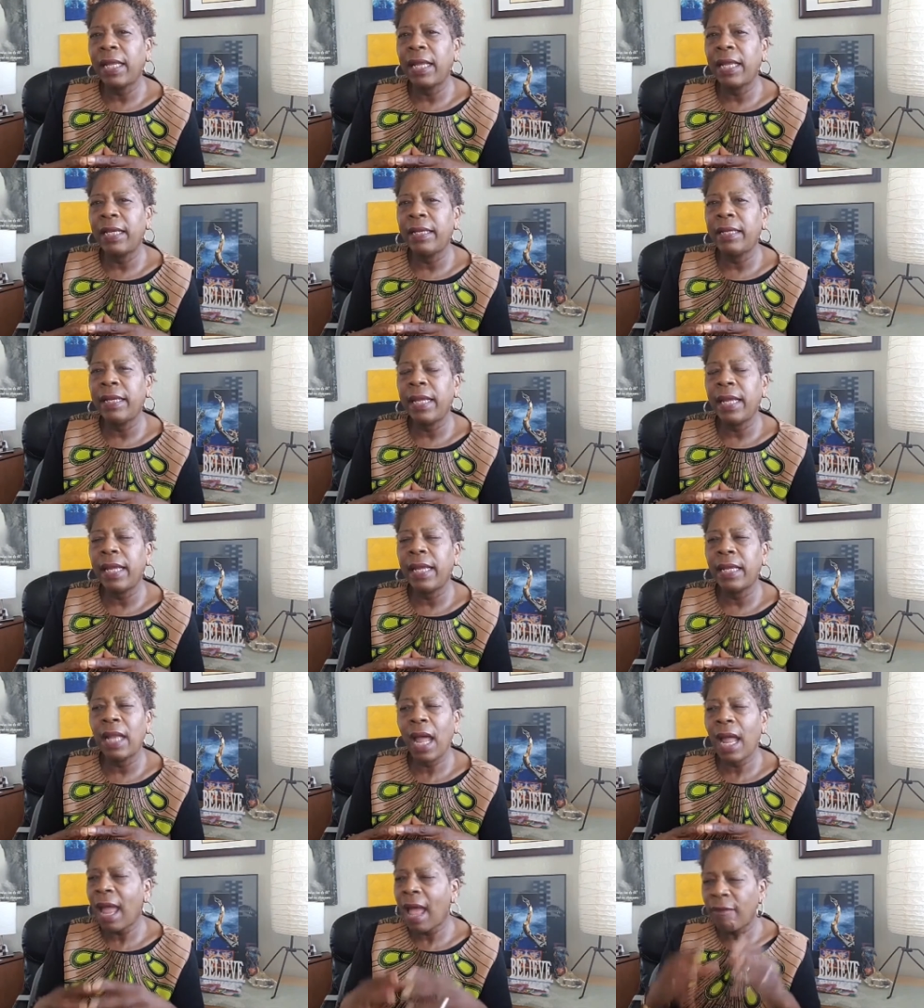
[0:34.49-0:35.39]
And,
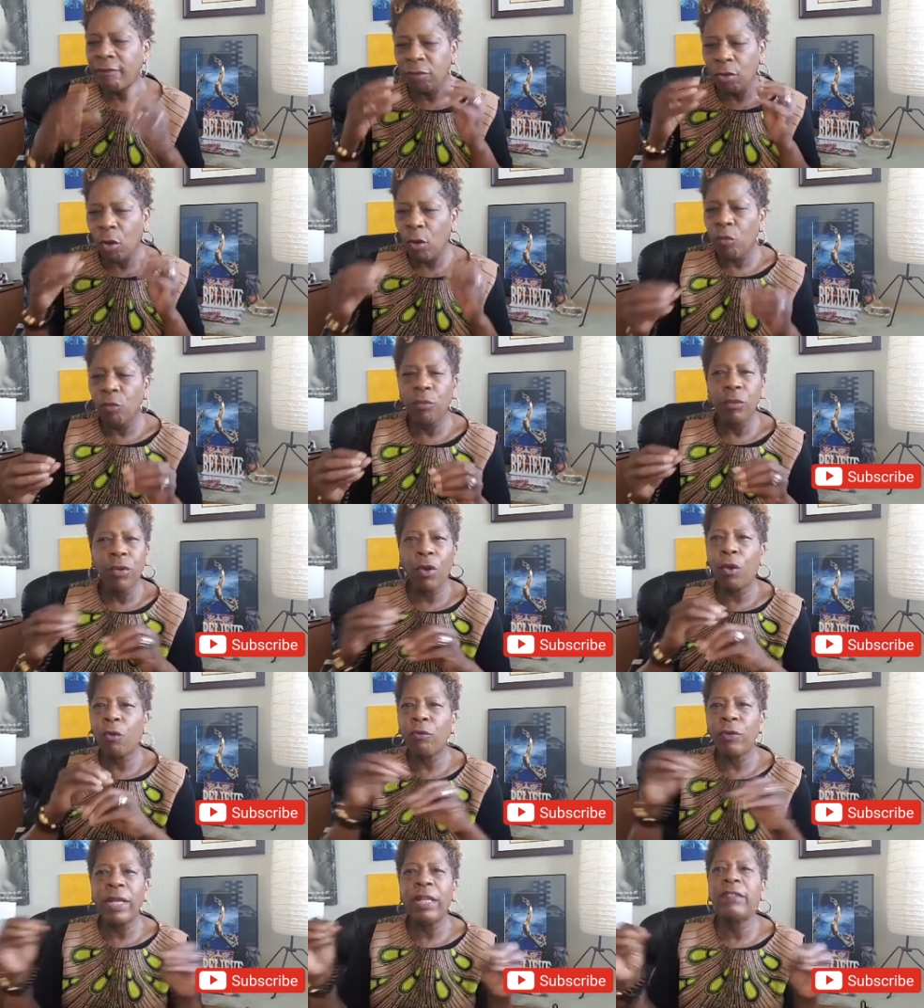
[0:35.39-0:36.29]
and I have no,
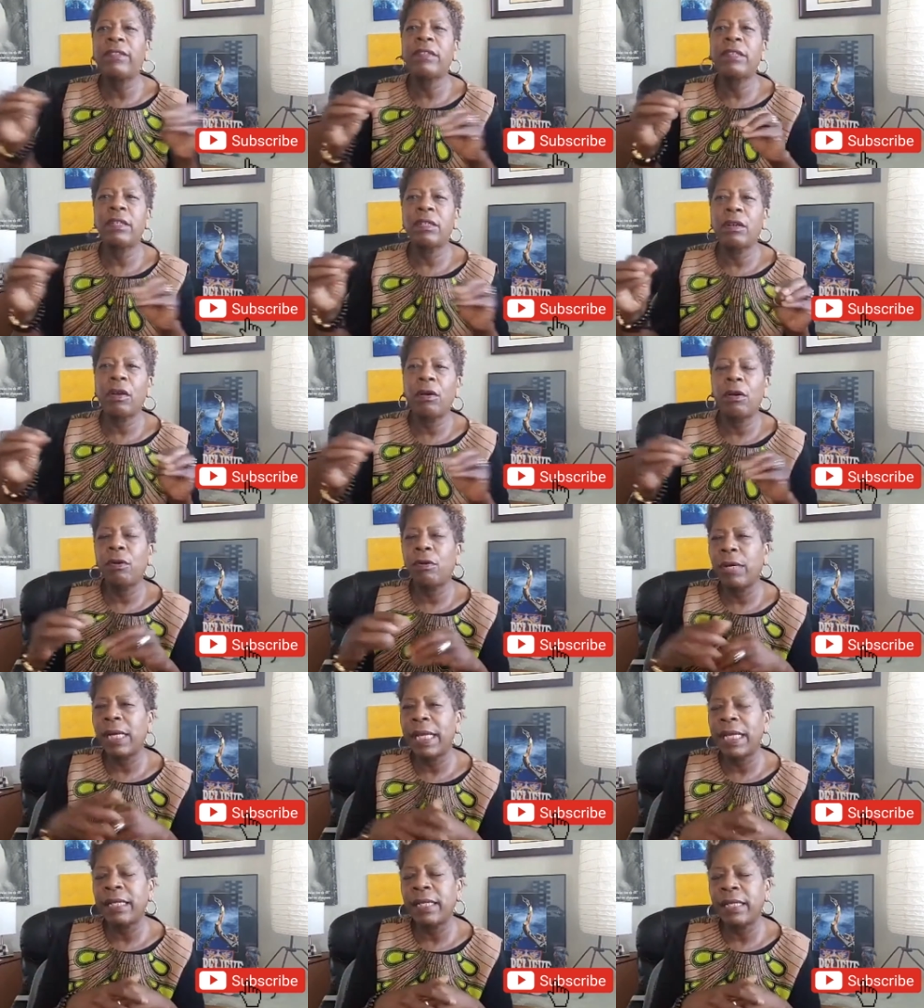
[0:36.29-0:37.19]
no reason to
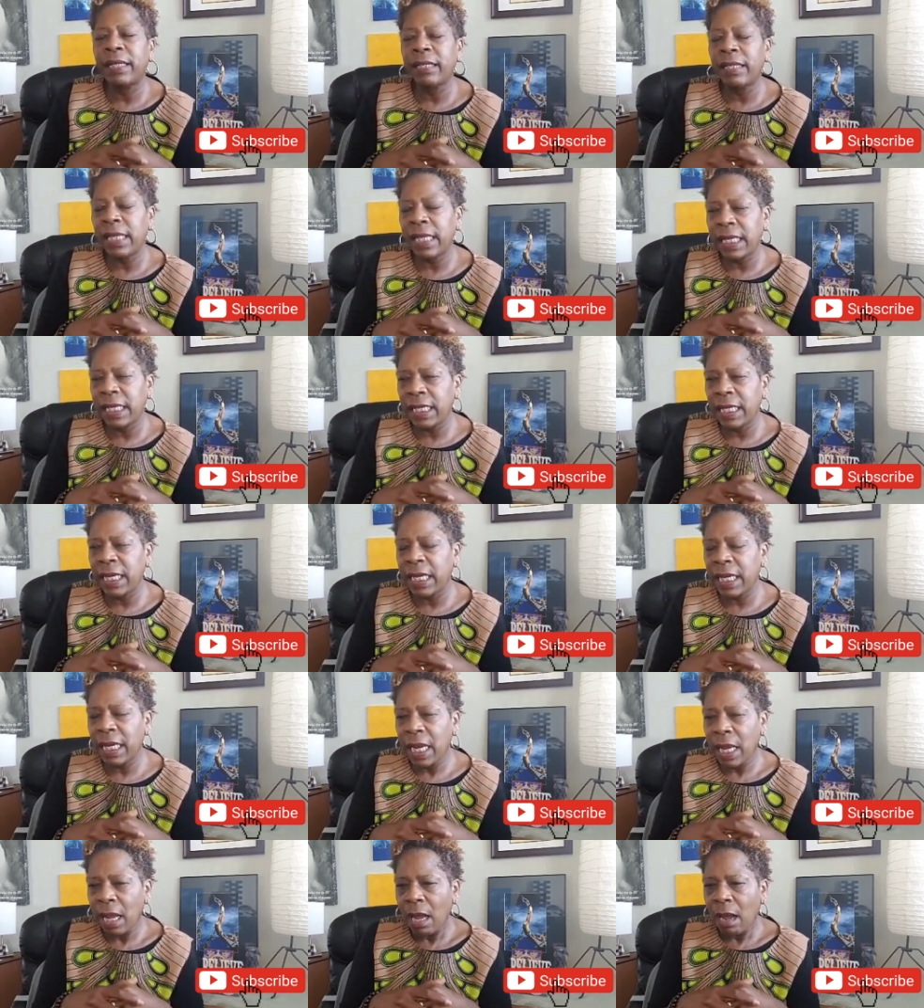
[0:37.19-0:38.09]
go in, in
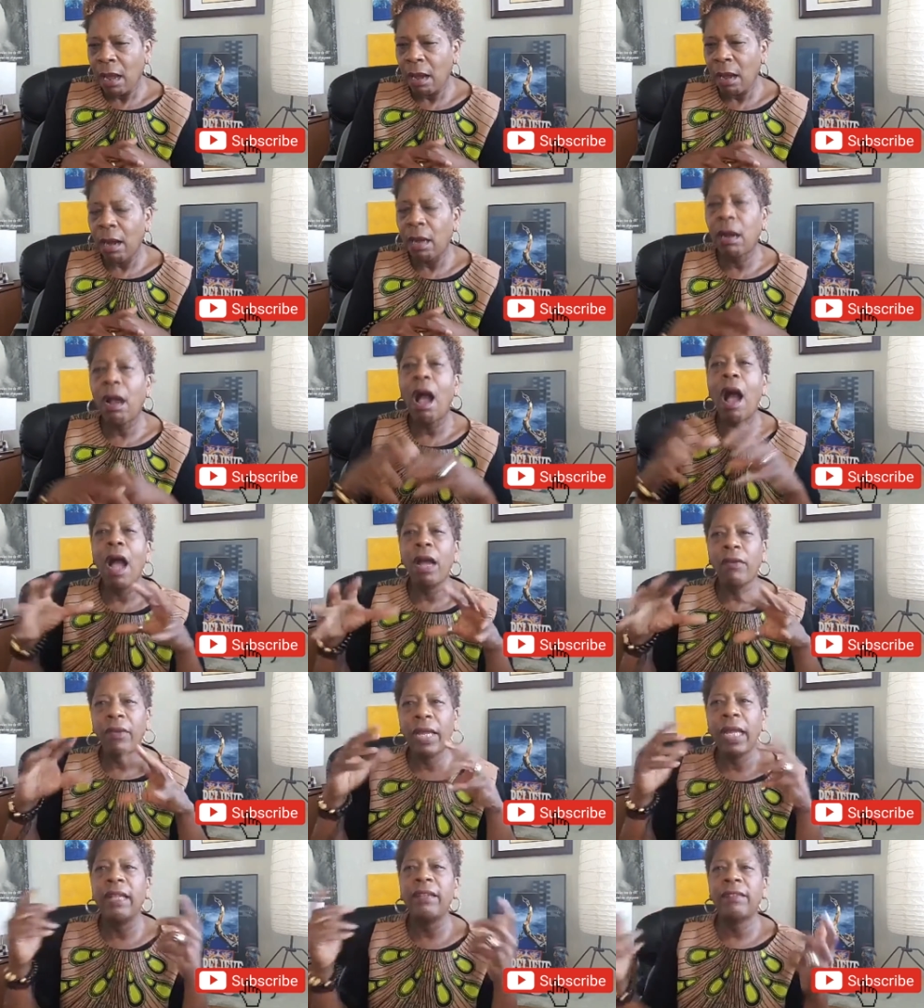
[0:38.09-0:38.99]
any uh,
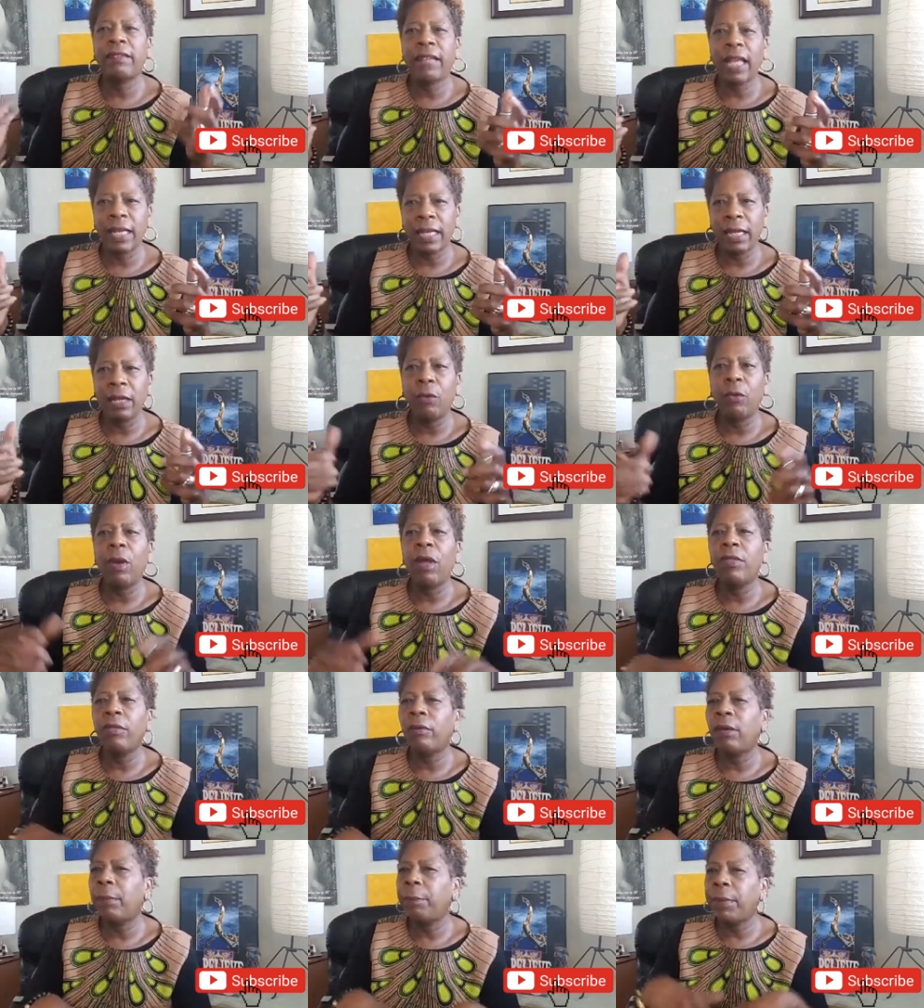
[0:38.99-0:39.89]
congregate setting,
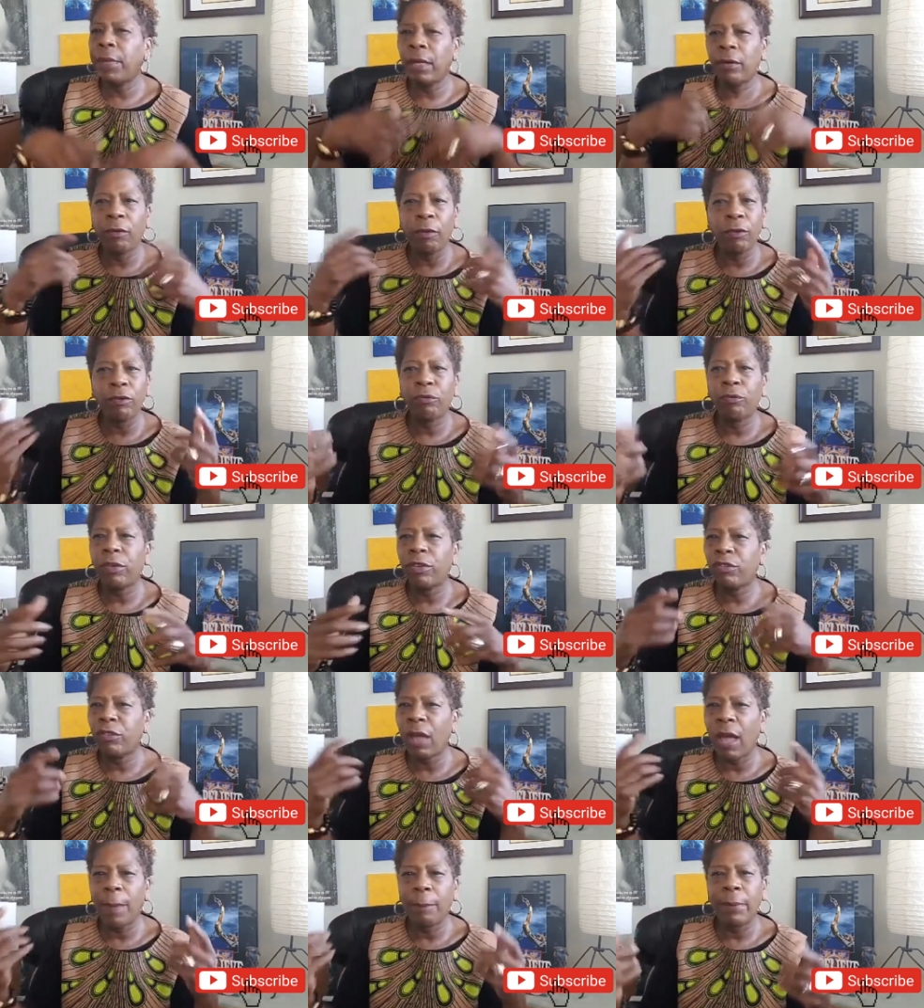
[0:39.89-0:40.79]
whether it be grocery
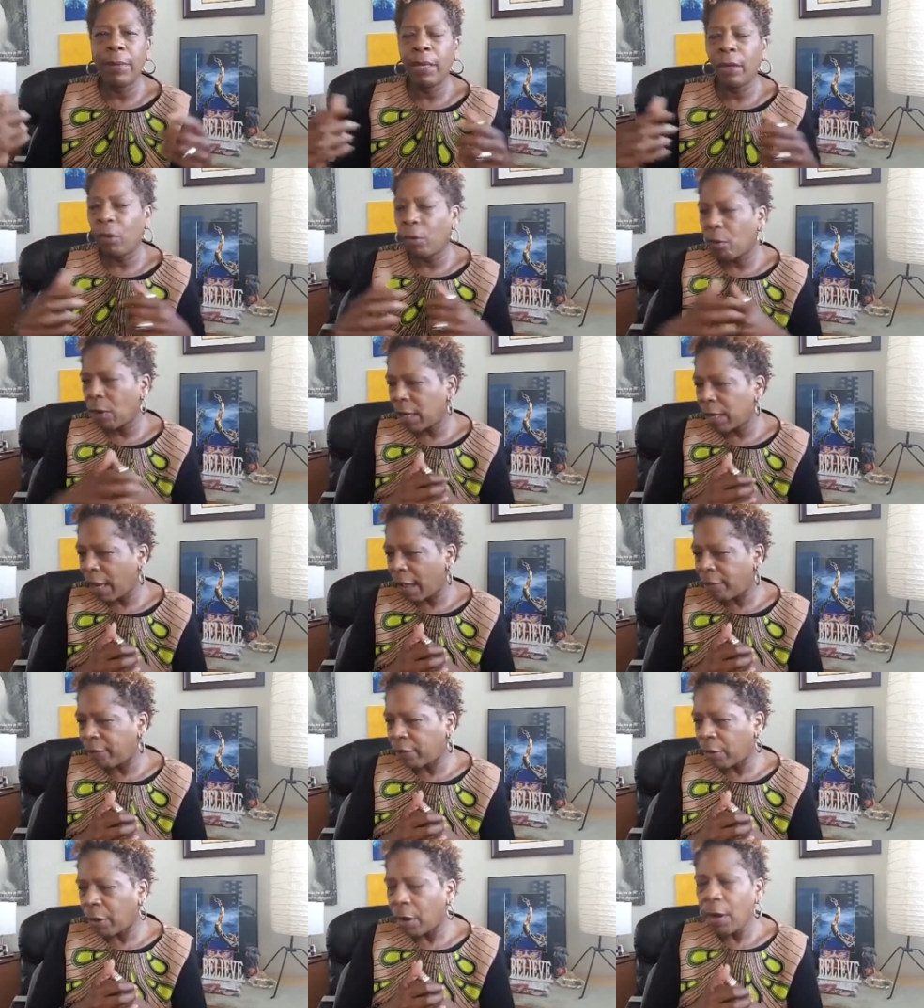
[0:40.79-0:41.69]
shopping or
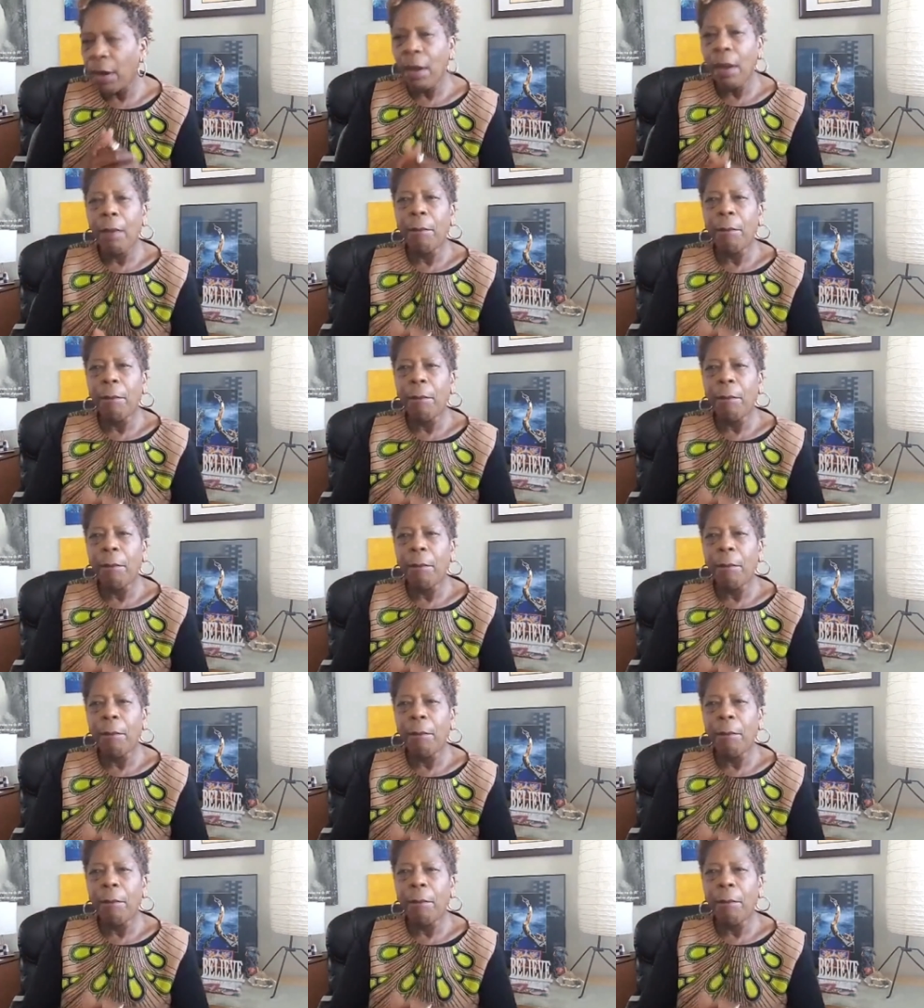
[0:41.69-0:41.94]
whatever.